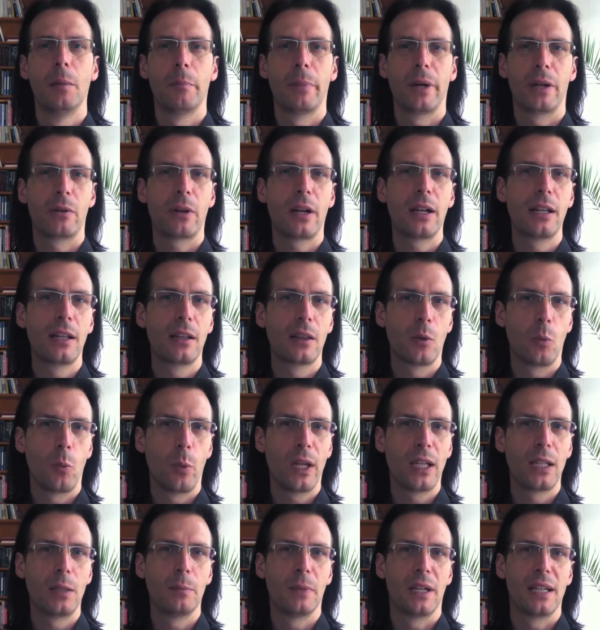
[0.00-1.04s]
By running the
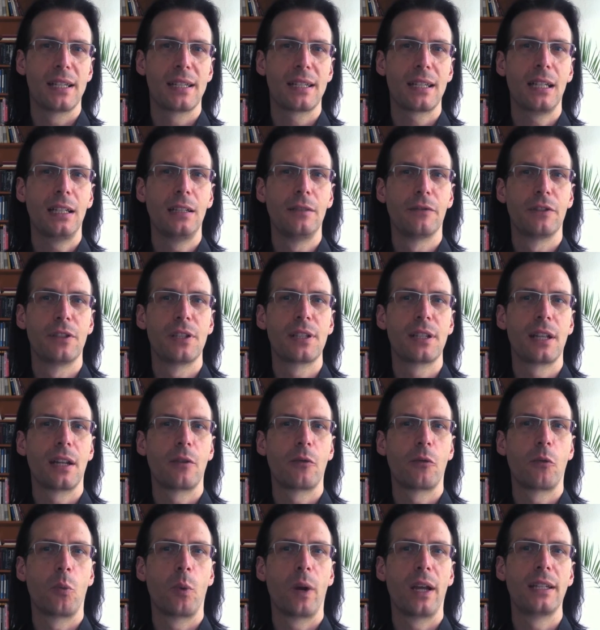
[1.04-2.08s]
wiki myself instead
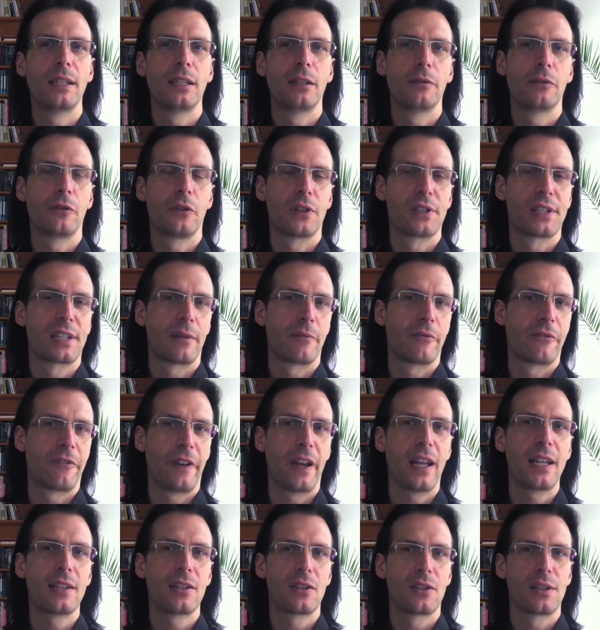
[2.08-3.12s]
of waiting for some
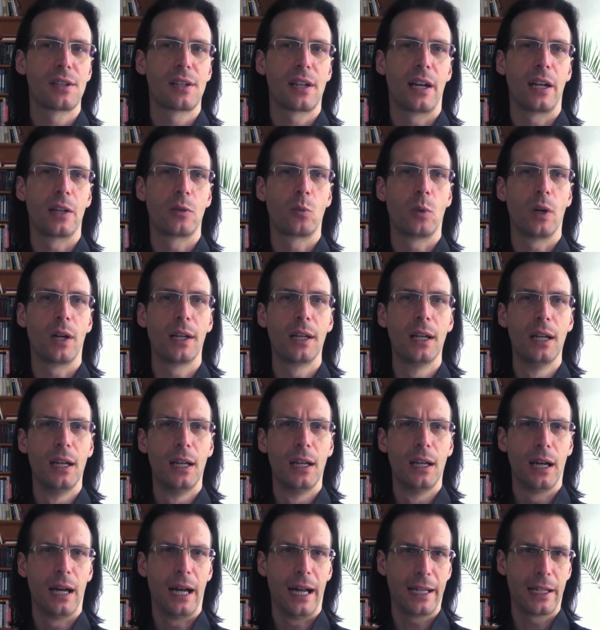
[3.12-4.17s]
fan to start one,
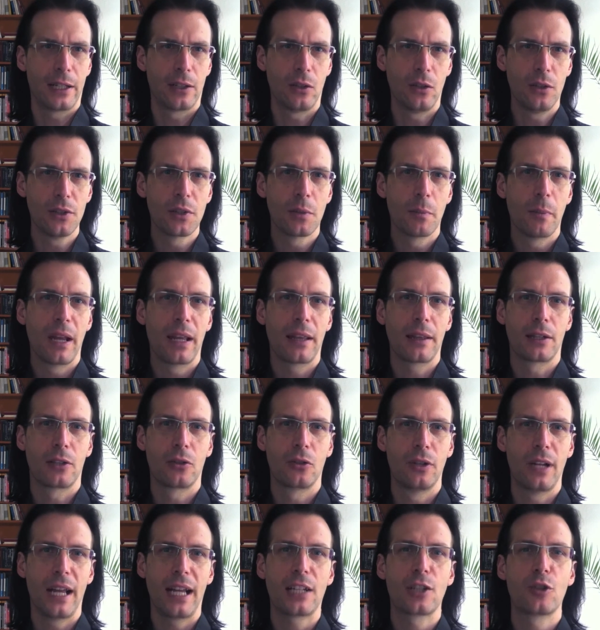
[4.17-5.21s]
I can also make the
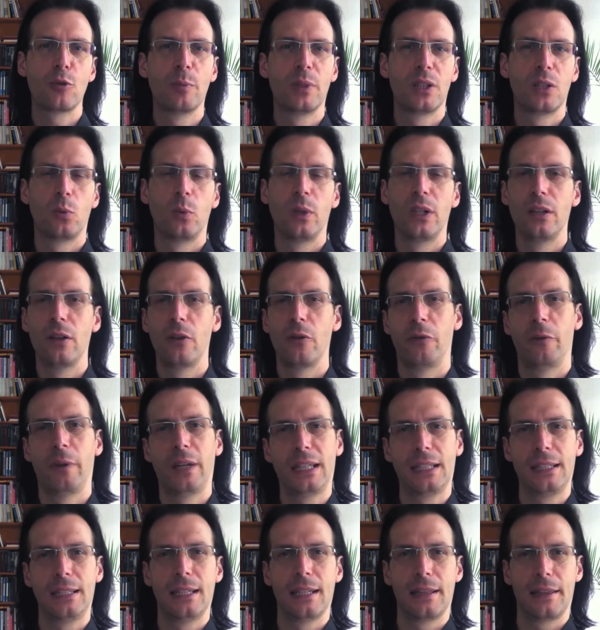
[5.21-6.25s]
connection between the
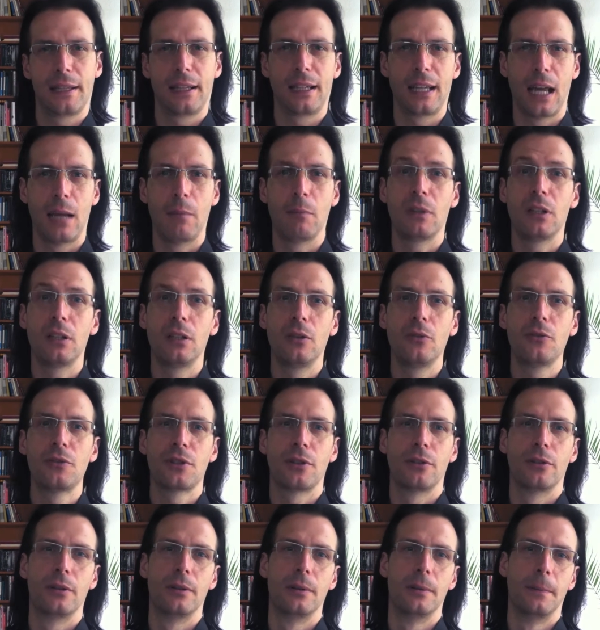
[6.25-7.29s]
wiki and the game
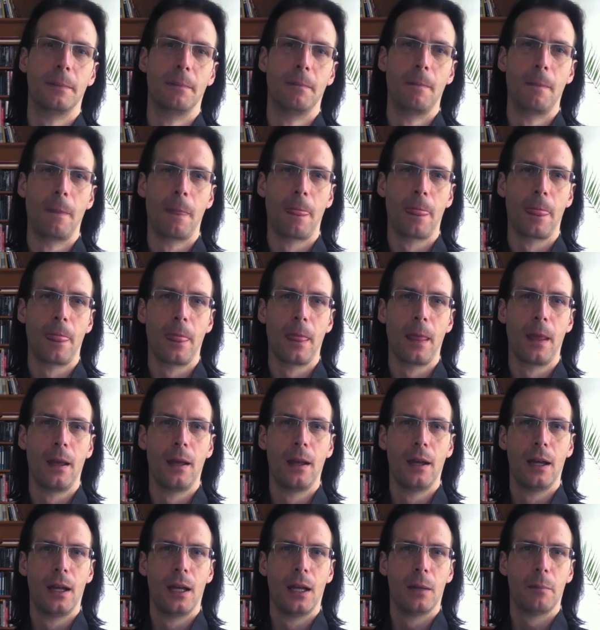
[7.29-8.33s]
closer.
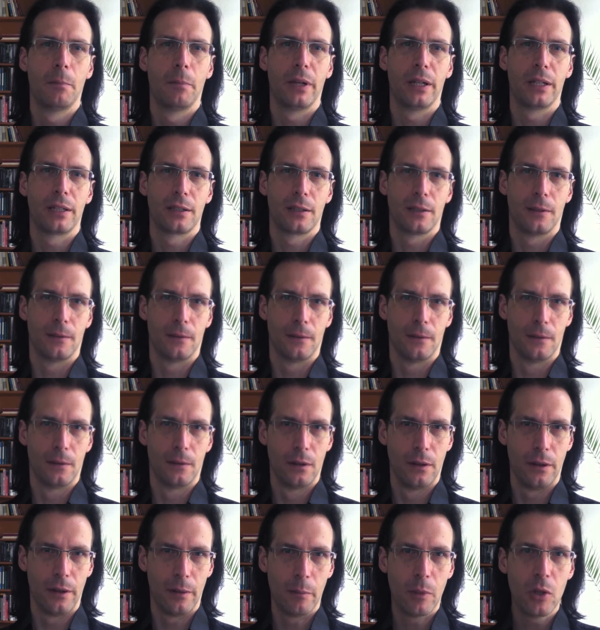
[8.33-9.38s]
But
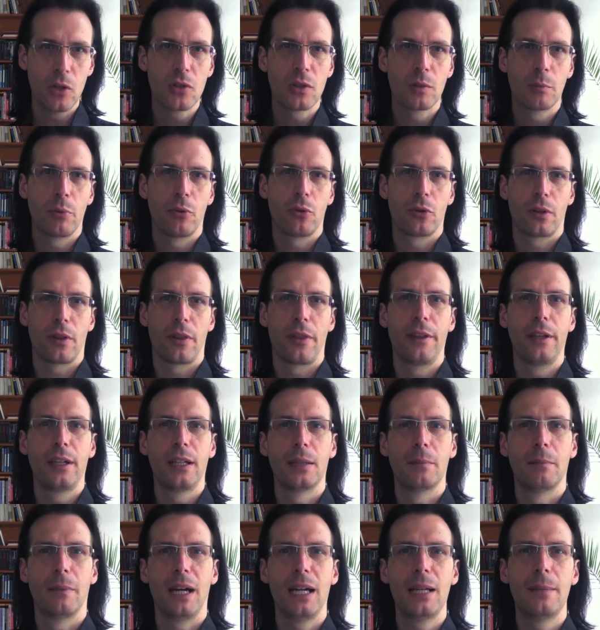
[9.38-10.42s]
the most important thing
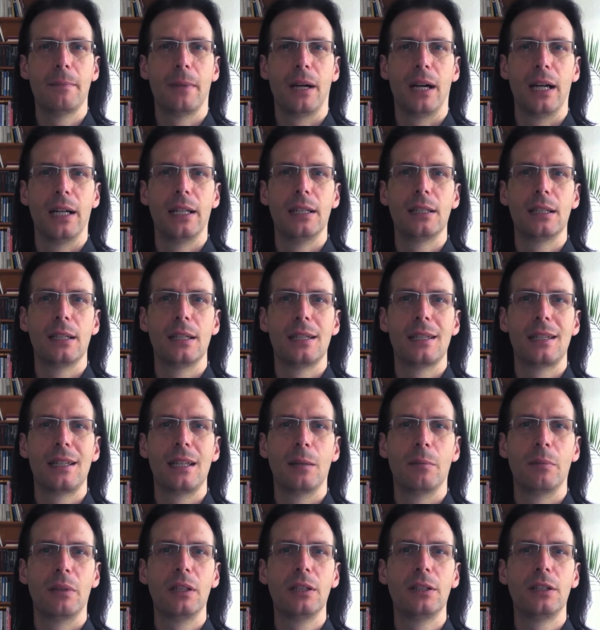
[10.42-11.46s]
in my mind is the
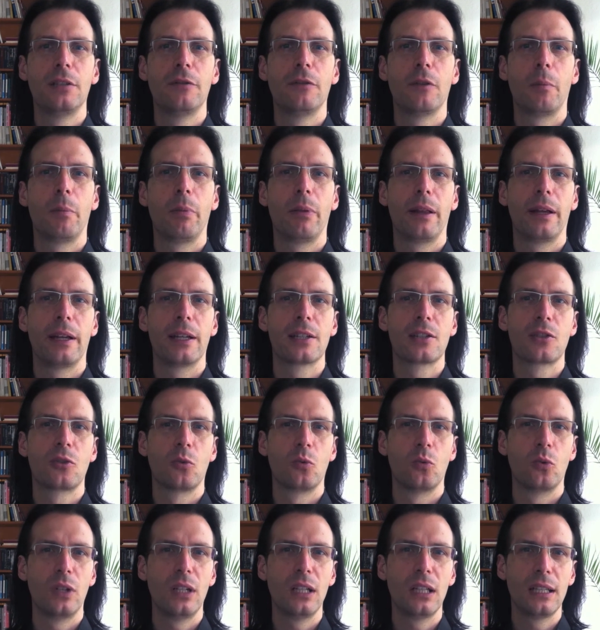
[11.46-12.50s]
ability for players to
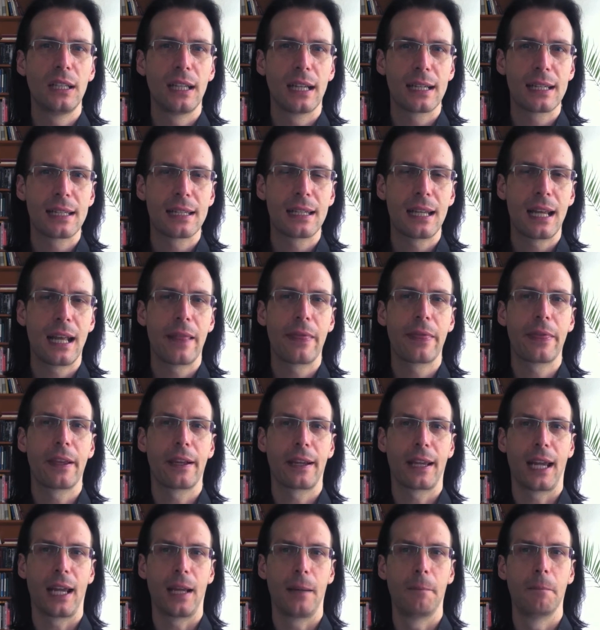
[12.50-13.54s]
really extend the
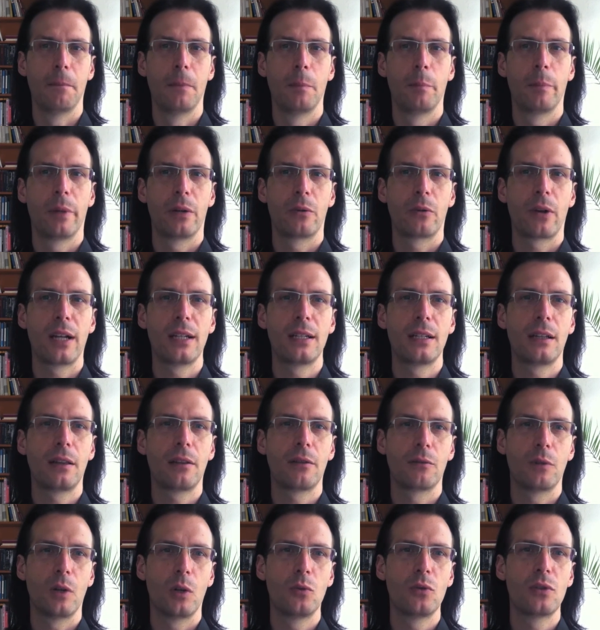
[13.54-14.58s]
game by writing
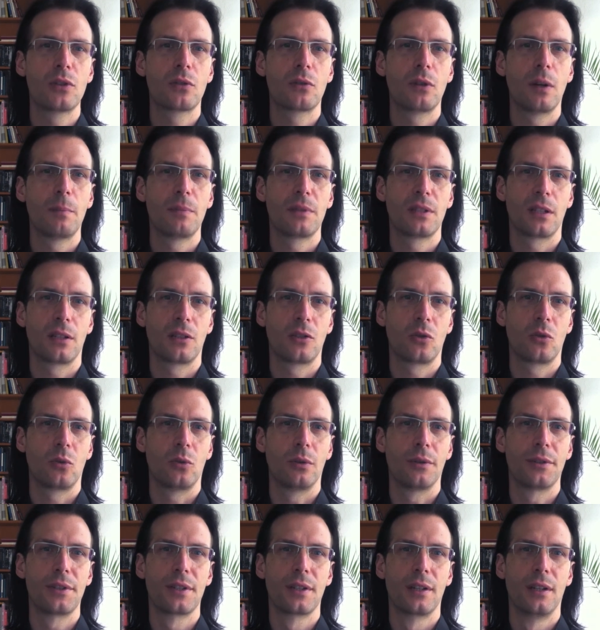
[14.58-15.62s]
their own scripts and
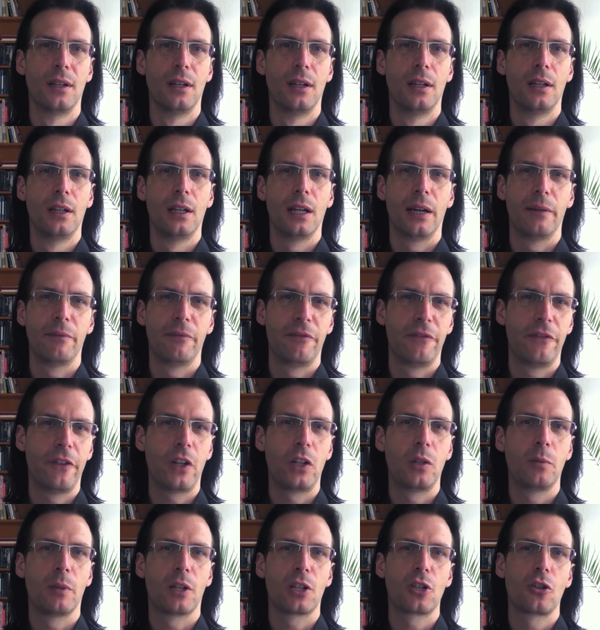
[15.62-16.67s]
tools. I'm
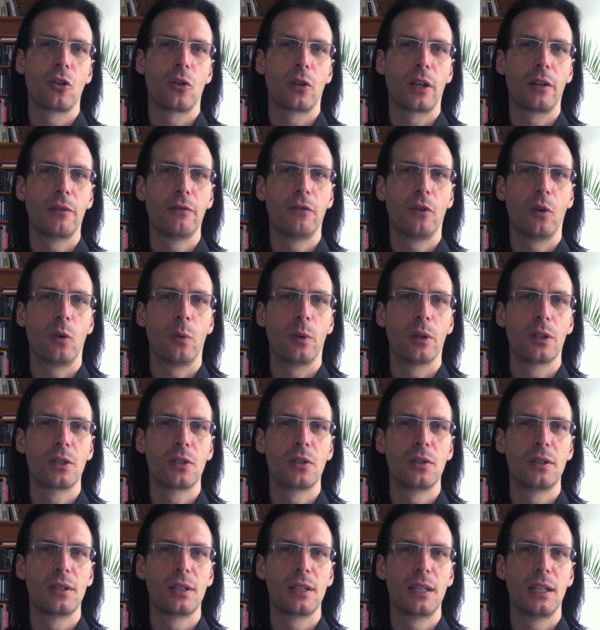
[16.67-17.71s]
very much looking forward
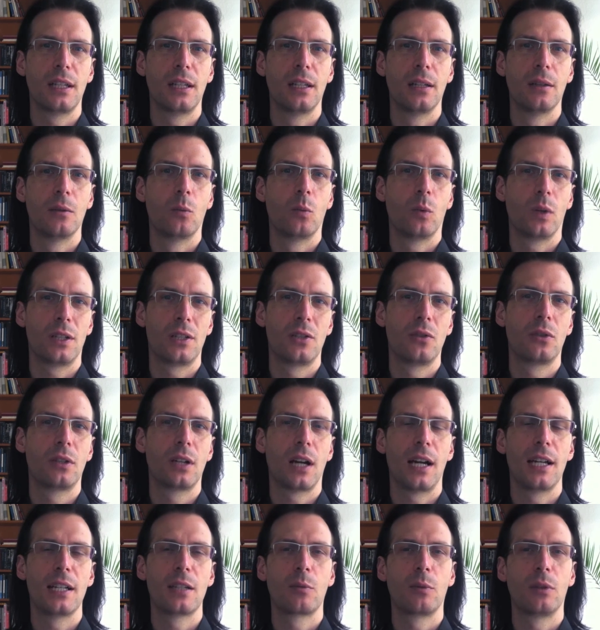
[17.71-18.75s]
to see what you
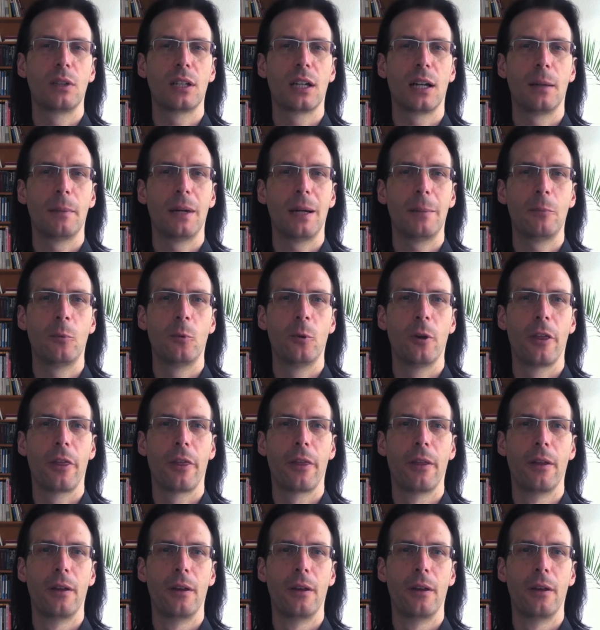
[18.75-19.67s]
guys will come up with.